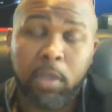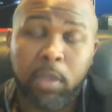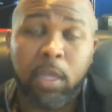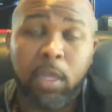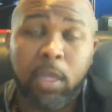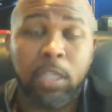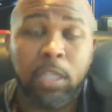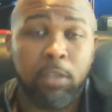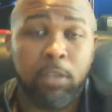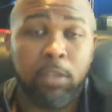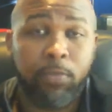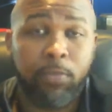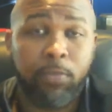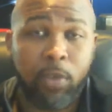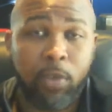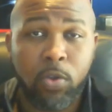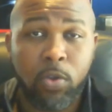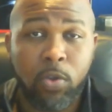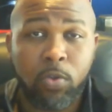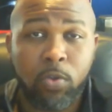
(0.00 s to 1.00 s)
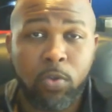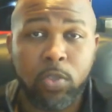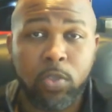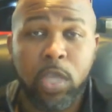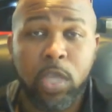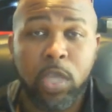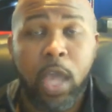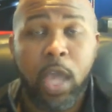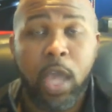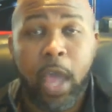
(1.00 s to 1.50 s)
Because the
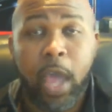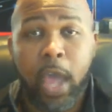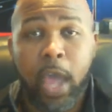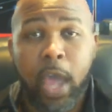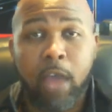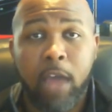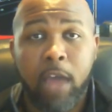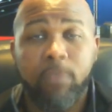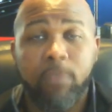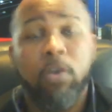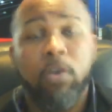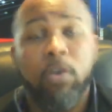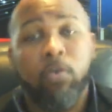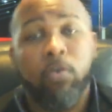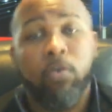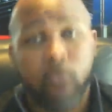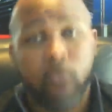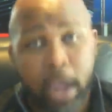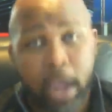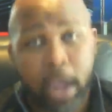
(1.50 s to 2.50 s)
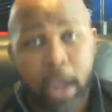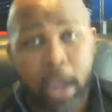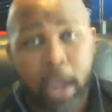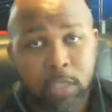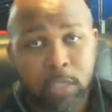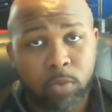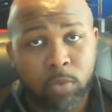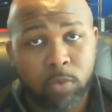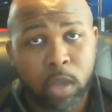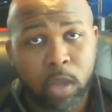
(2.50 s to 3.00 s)
phones have rats
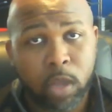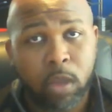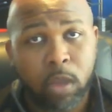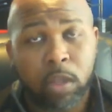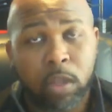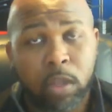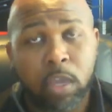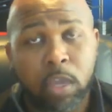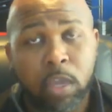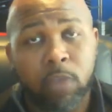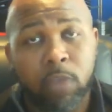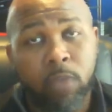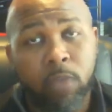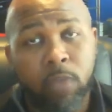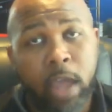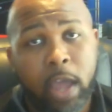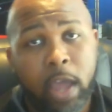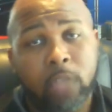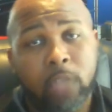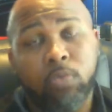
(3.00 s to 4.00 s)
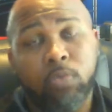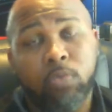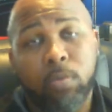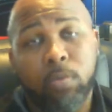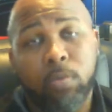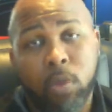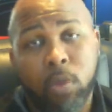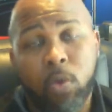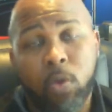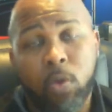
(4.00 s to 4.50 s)
as well. Again, rats,
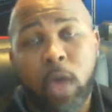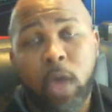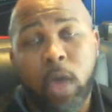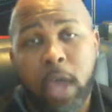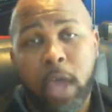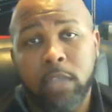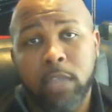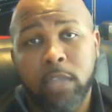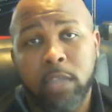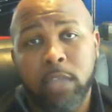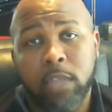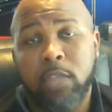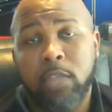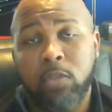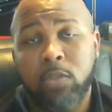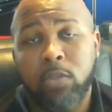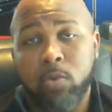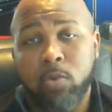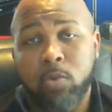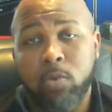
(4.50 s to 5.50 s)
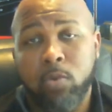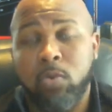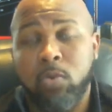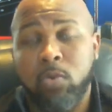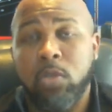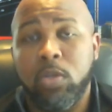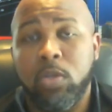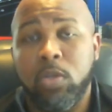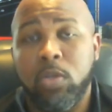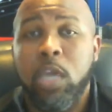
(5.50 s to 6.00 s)
remote access
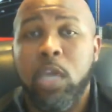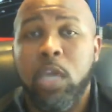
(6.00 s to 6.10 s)
tools.